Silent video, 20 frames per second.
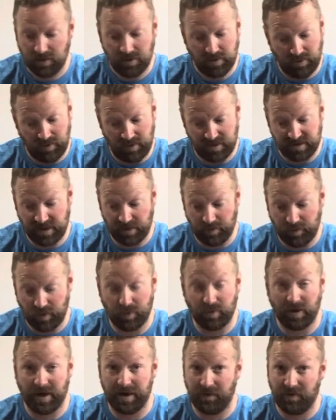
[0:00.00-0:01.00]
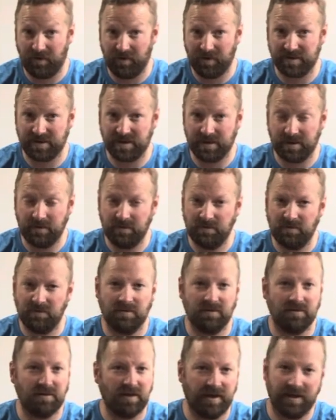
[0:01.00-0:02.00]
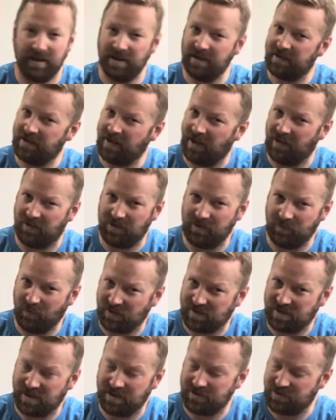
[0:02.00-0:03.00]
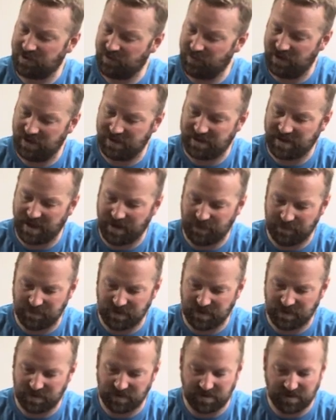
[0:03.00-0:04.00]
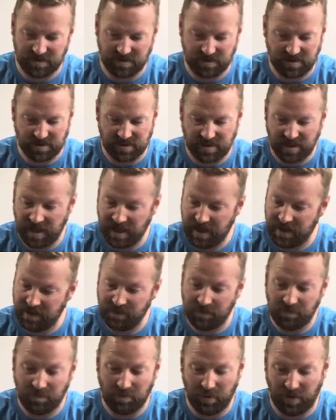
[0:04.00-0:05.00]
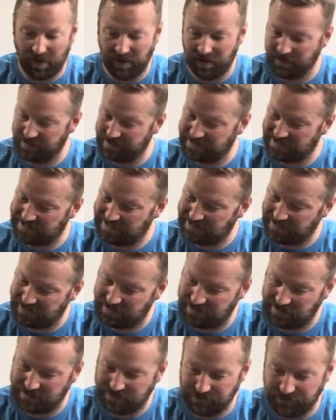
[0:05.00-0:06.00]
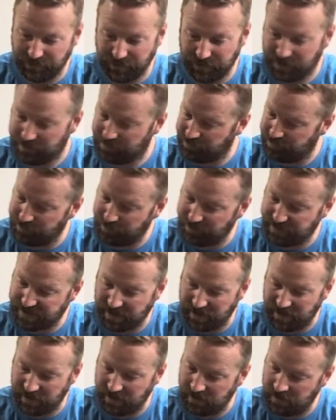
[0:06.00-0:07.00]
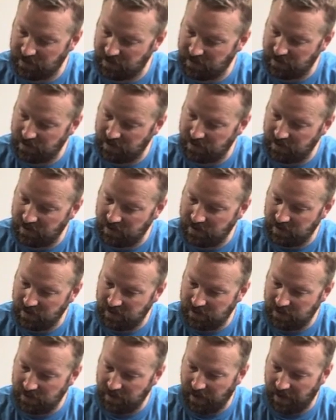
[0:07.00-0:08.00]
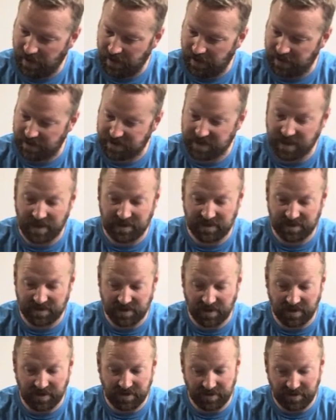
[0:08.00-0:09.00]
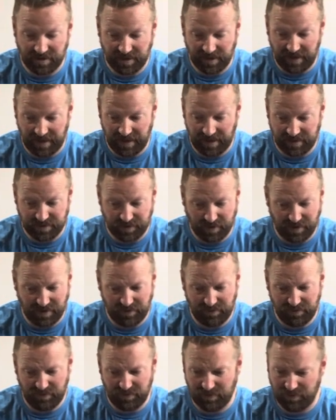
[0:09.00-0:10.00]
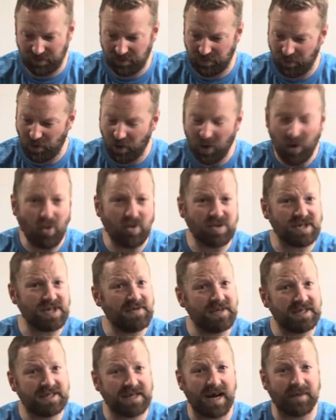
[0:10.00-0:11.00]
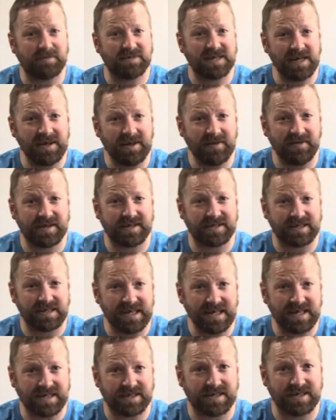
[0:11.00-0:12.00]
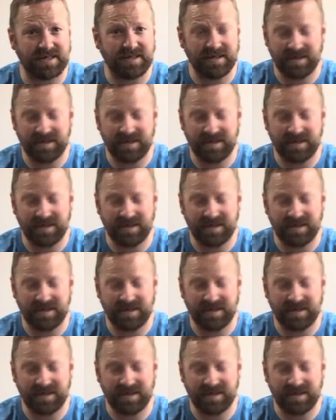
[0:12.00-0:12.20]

Martina McBride at 13. Again, I think Martina should be a top 10, but we'll see. Tanya Tucker at 12. Who's in the top 10 in this list?